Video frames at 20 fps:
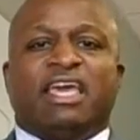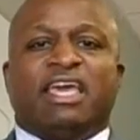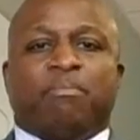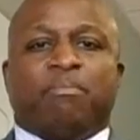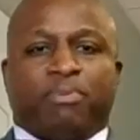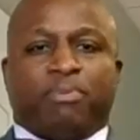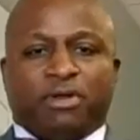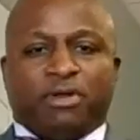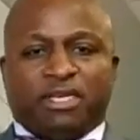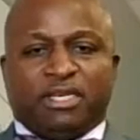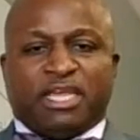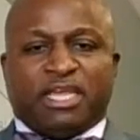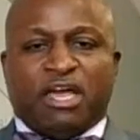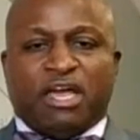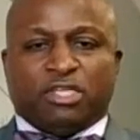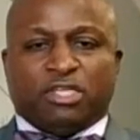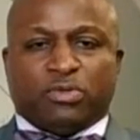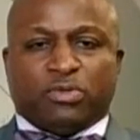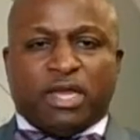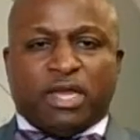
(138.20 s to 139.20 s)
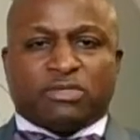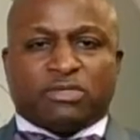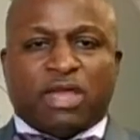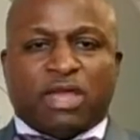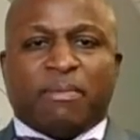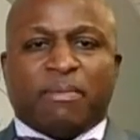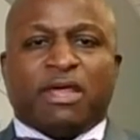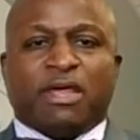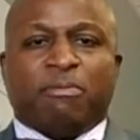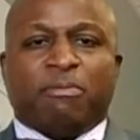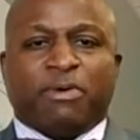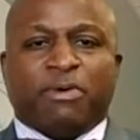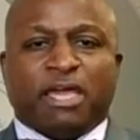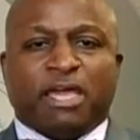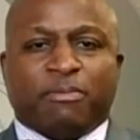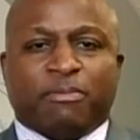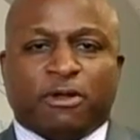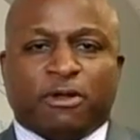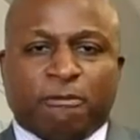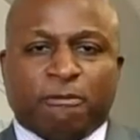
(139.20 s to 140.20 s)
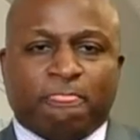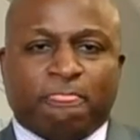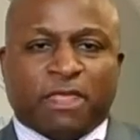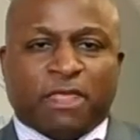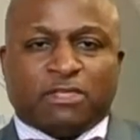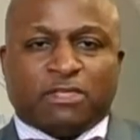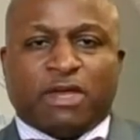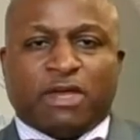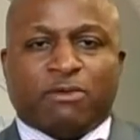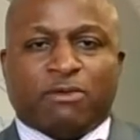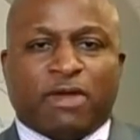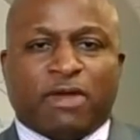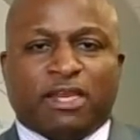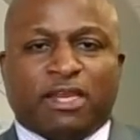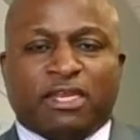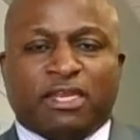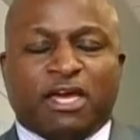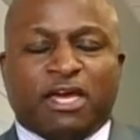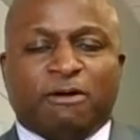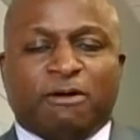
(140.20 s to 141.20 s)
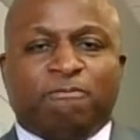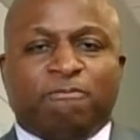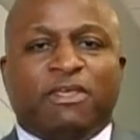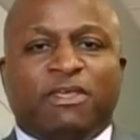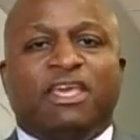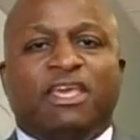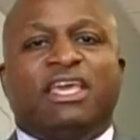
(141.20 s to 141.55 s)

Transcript: put it down, transcribe it on paper. That's right, write it out.